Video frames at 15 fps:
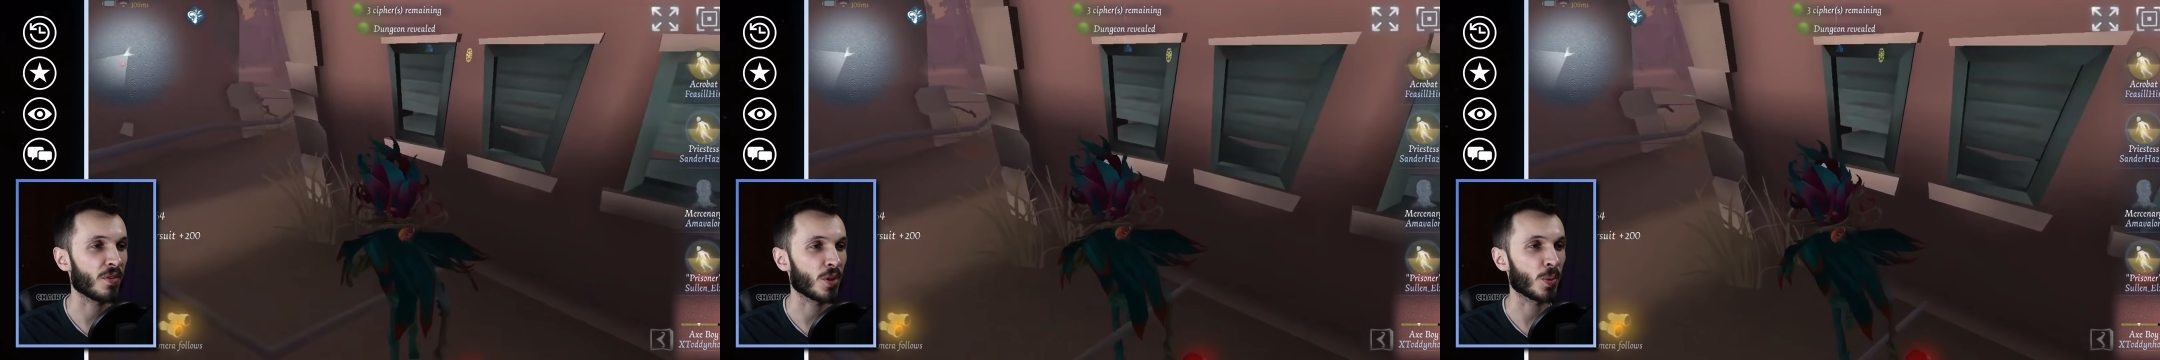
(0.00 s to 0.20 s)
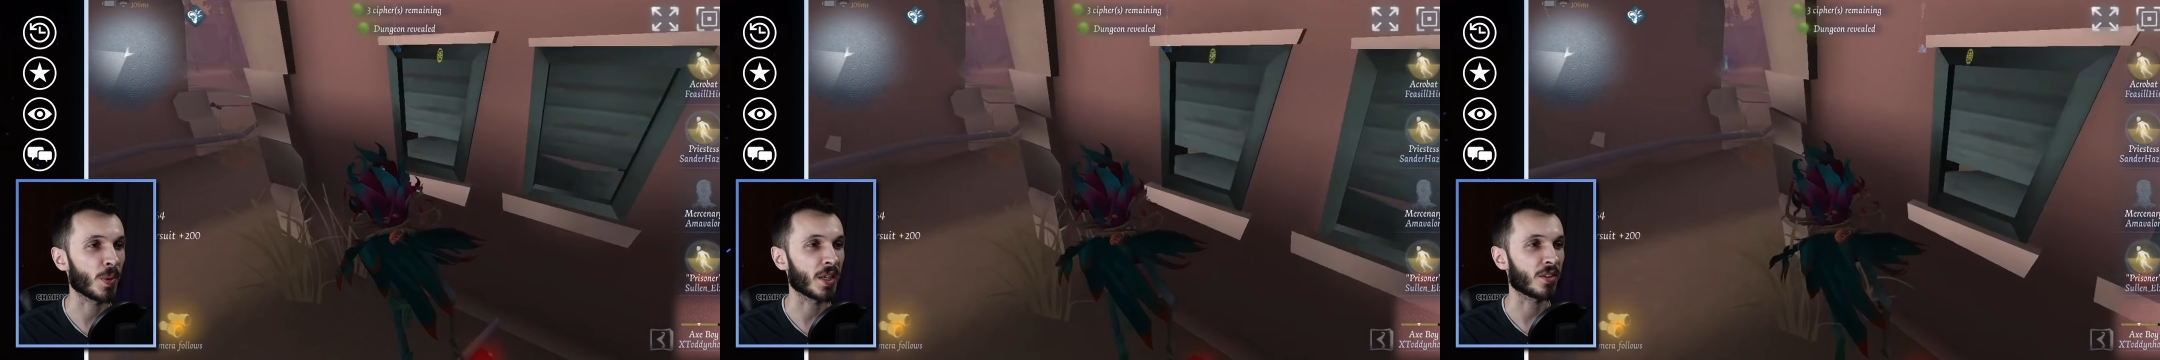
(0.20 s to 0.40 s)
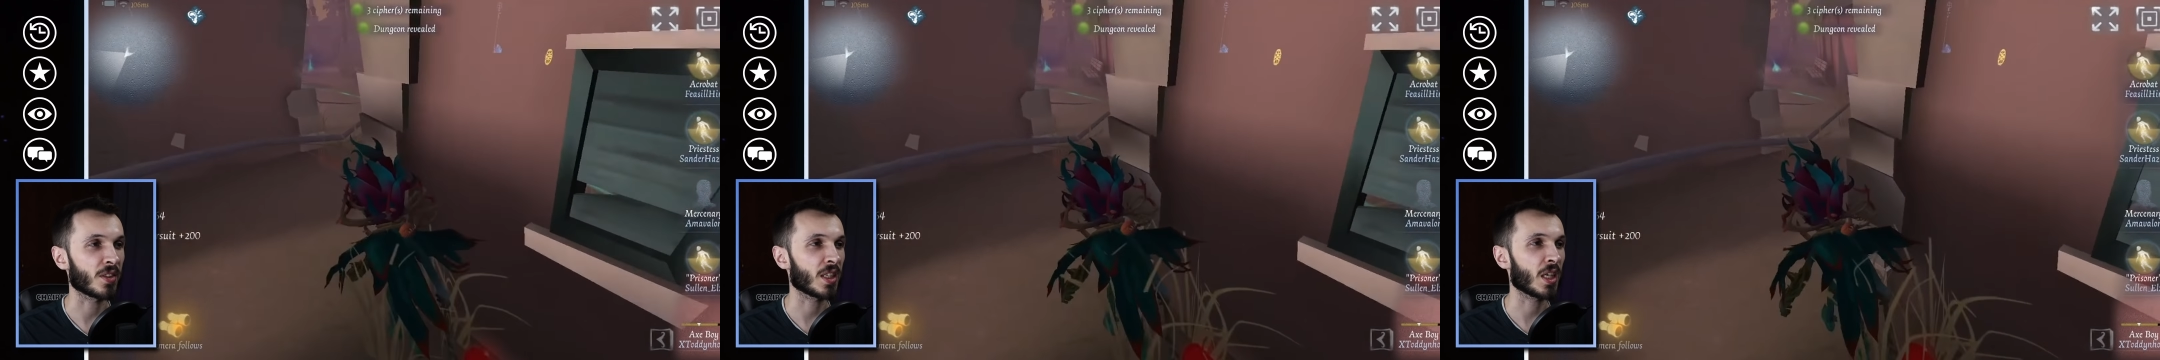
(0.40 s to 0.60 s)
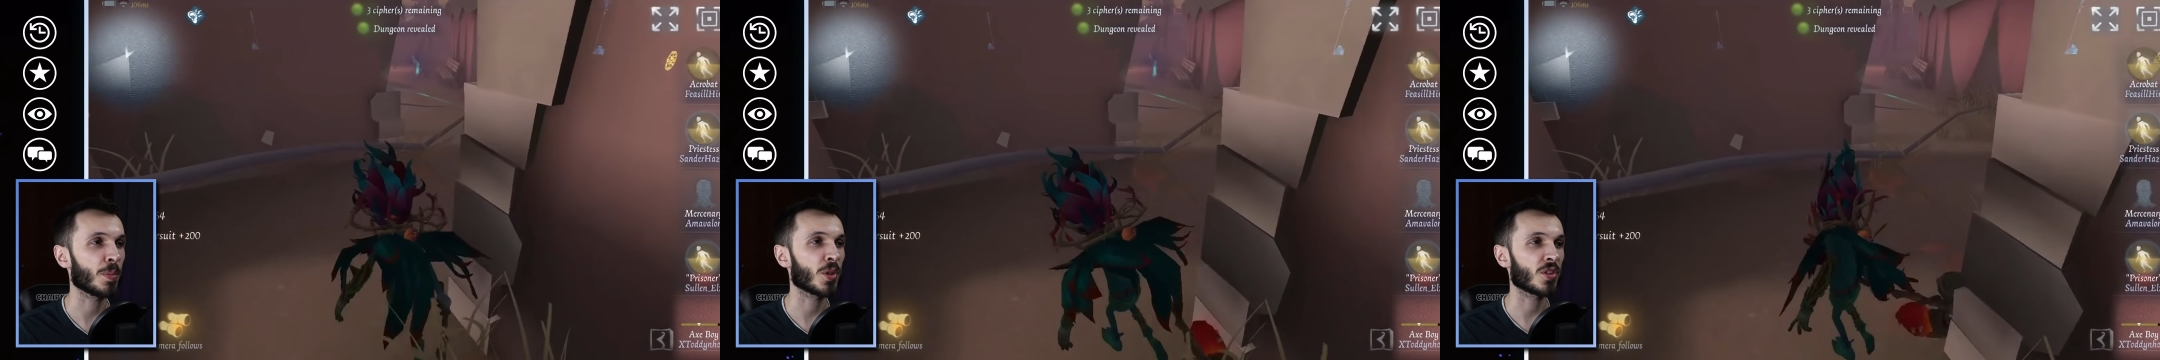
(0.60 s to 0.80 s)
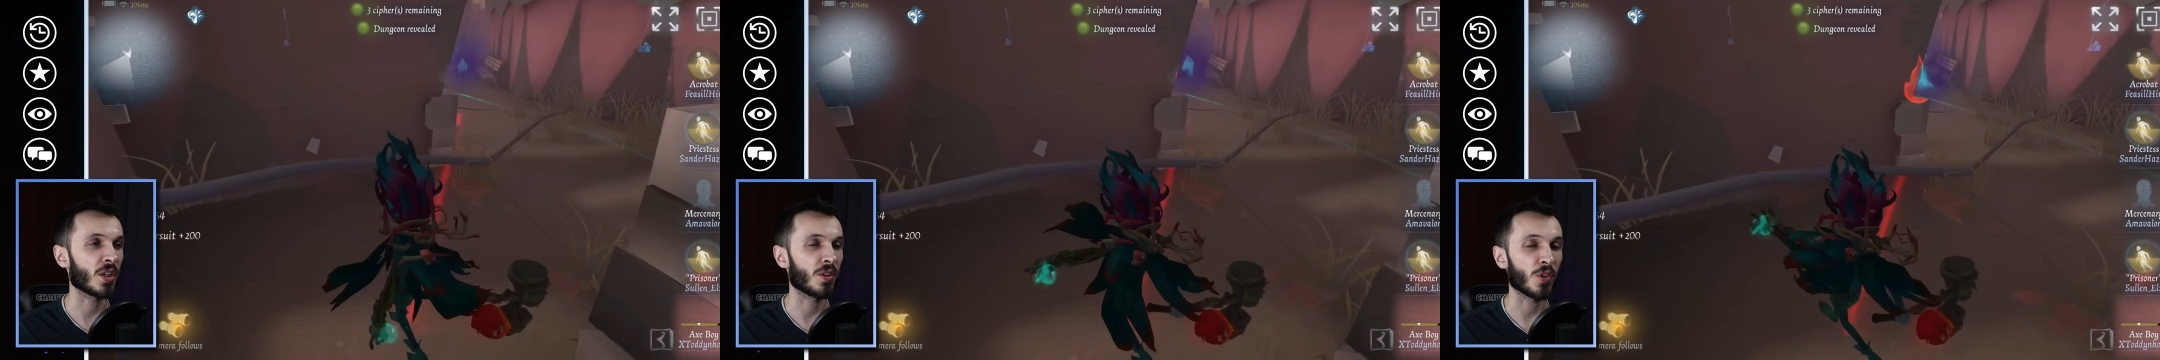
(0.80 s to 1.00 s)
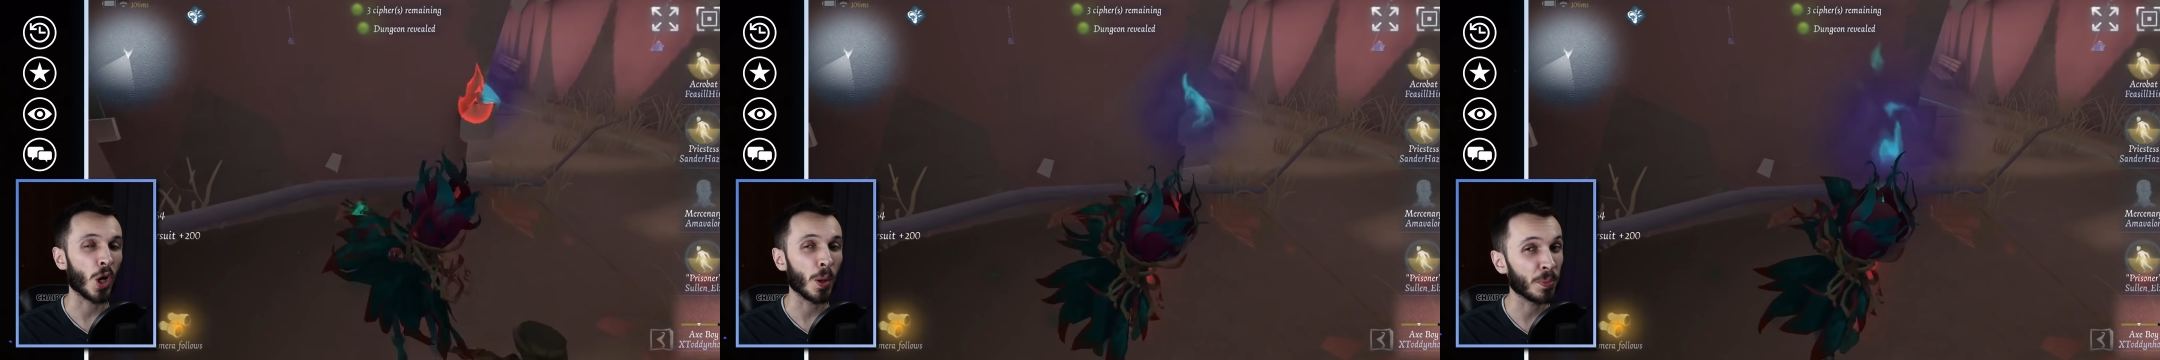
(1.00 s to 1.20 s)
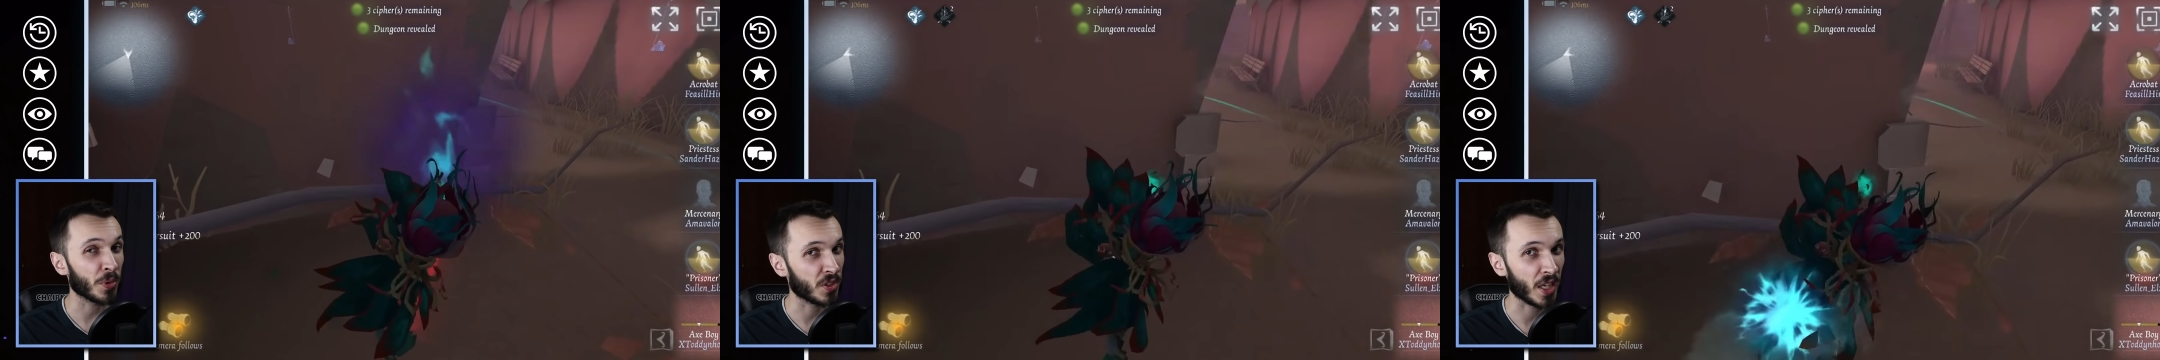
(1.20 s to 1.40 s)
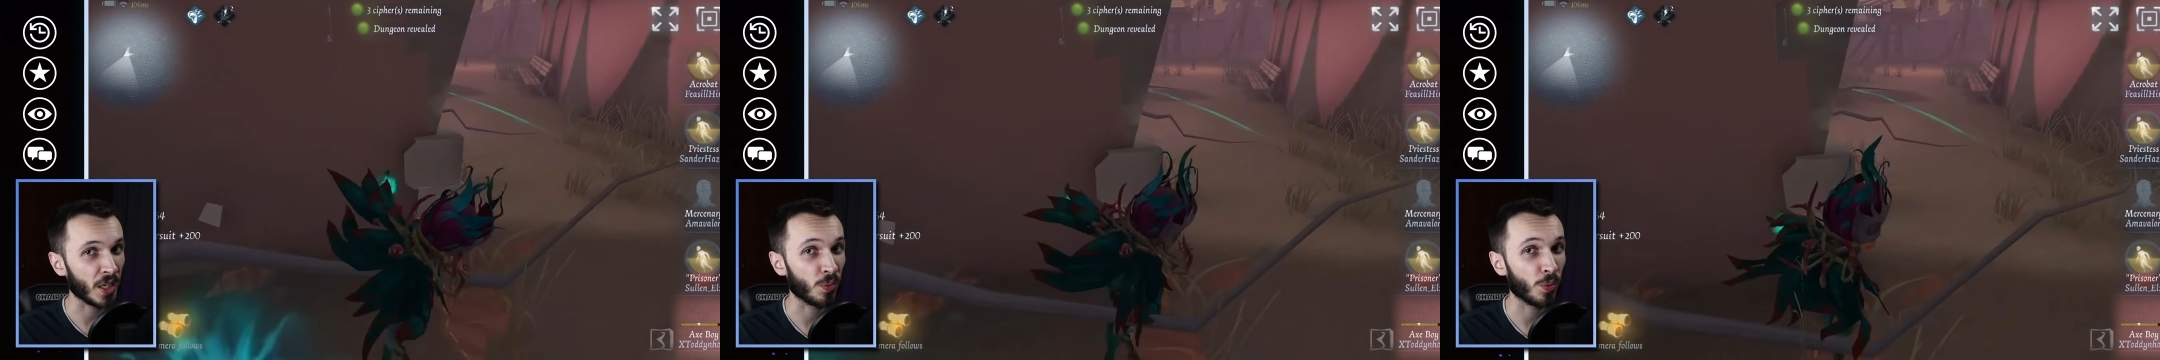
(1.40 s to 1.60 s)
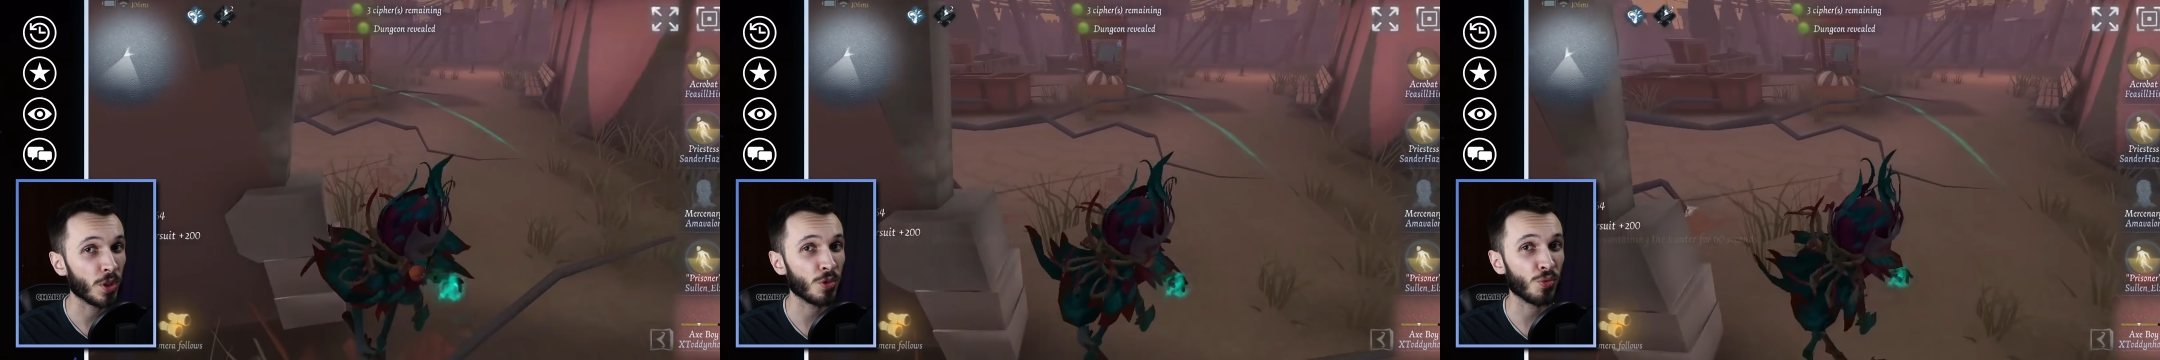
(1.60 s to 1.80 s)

every week to keep yourself up to date with